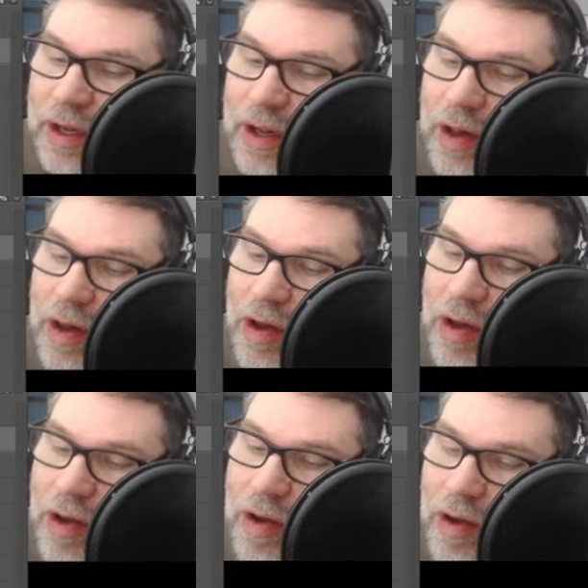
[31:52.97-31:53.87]

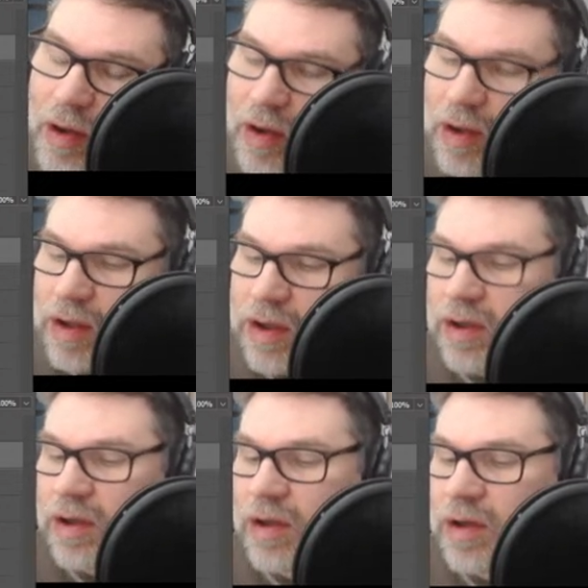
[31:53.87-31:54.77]

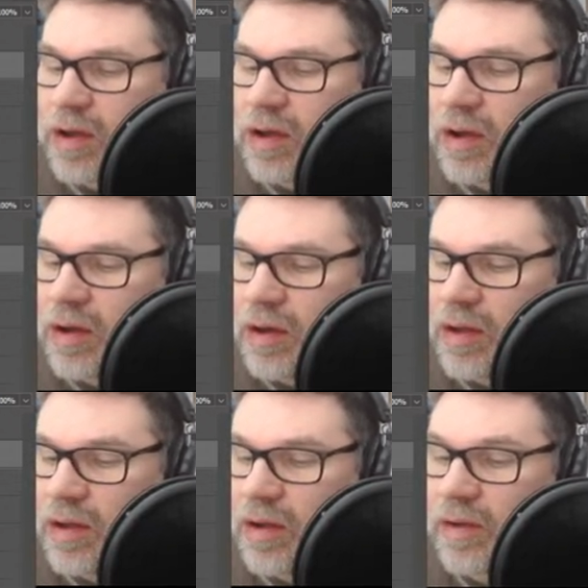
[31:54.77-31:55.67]
Nothing is said.